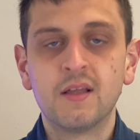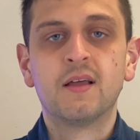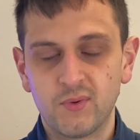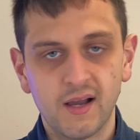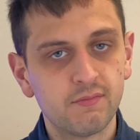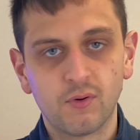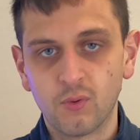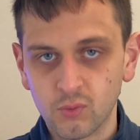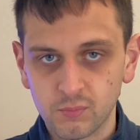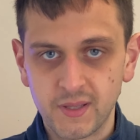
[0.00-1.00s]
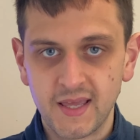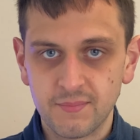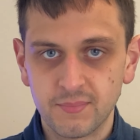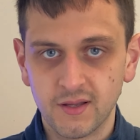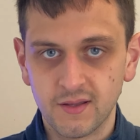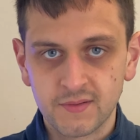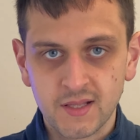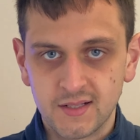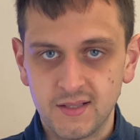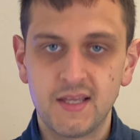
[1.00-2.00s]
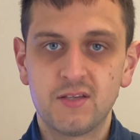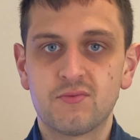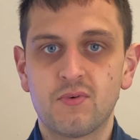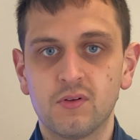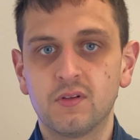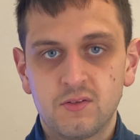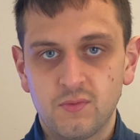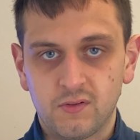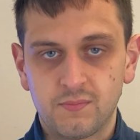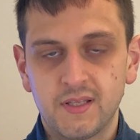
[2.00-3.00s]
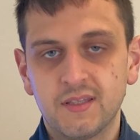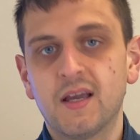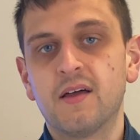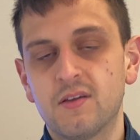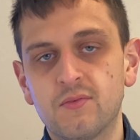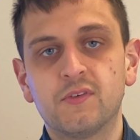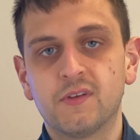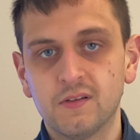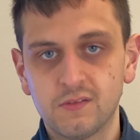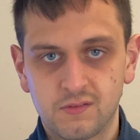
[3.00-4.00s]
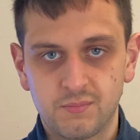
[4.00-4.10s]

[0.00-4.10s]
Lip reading: We have a whole paper later on to explain the other results,